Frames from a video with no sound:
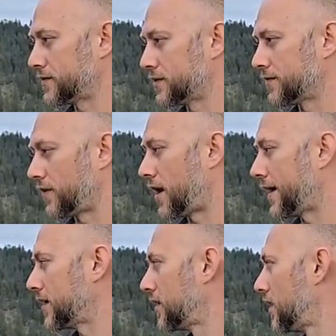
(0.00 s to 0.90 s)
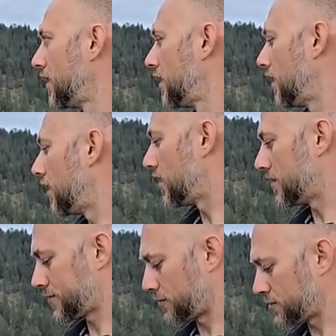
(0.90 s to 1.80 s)
to fly.
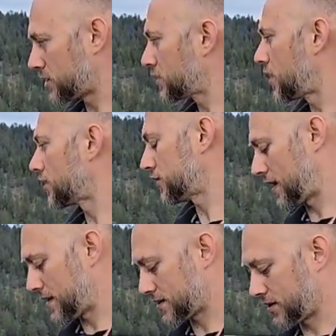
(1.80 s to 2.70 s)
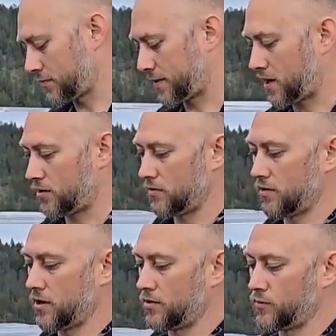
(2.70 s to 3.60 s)
So I'm just going to talk to you guys a little about
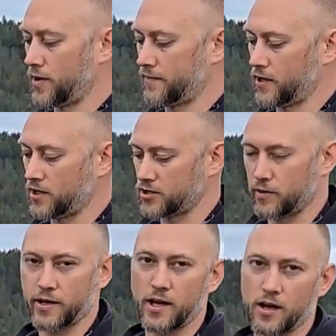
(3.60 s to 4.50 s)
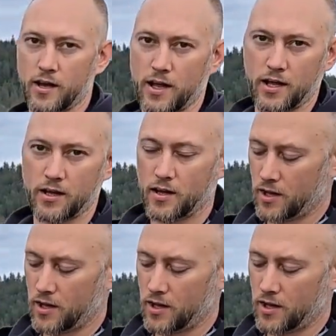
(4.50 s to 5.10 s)
what I've done. So I got a